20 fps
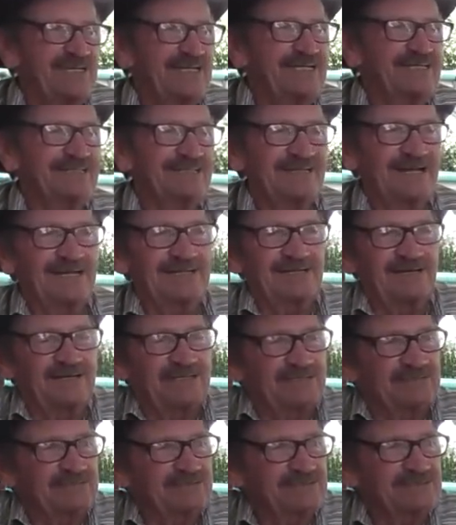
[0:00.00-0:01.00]
end, and I got
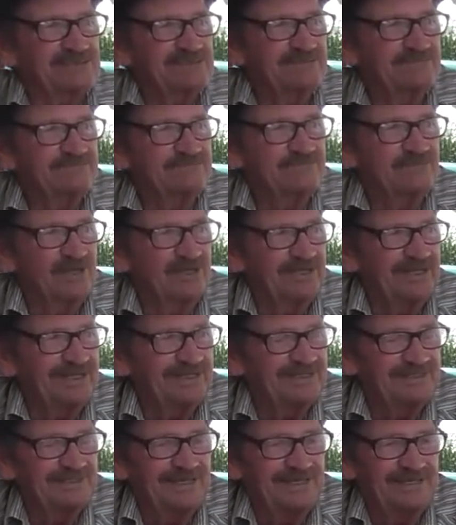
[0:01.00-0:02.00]
his front
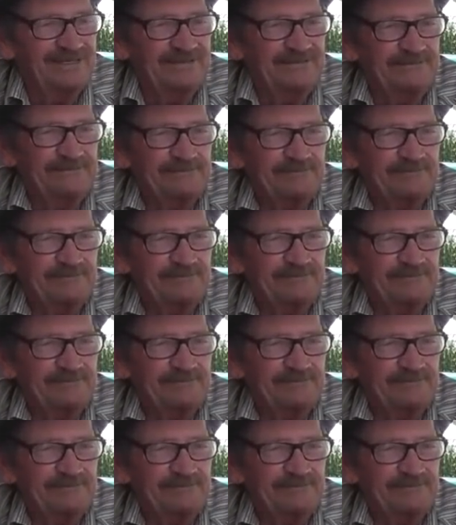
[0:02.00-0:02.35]
end down.